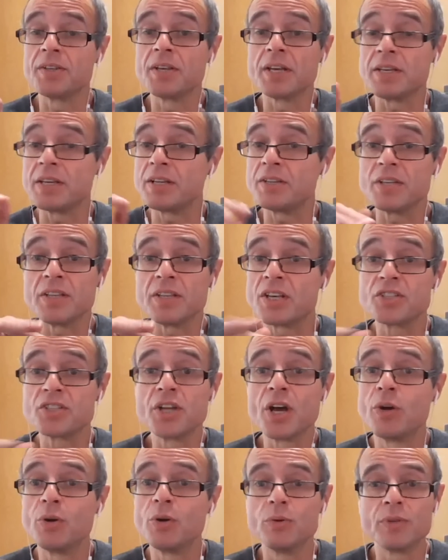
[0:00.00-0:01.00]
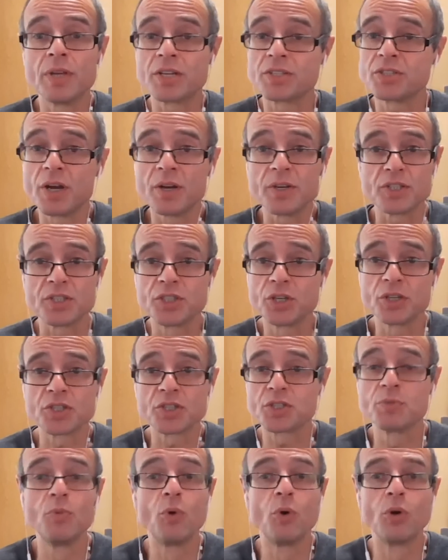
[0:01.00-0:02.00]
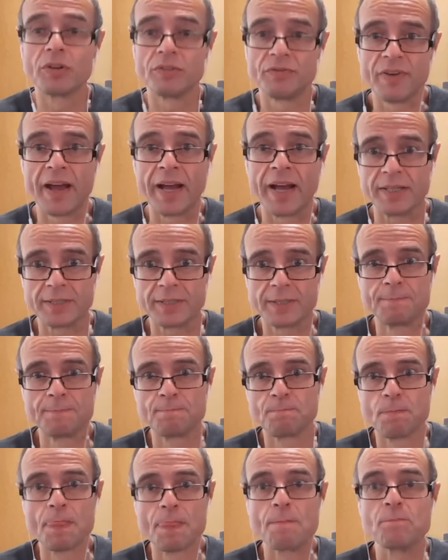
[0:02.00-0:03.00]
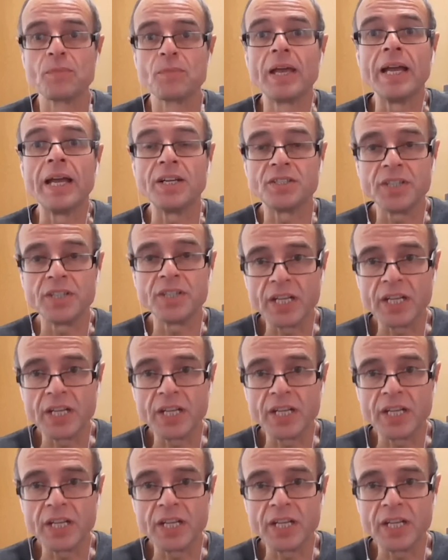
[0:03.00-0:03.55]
and there's no, there's no, it's not a small effect yeah. it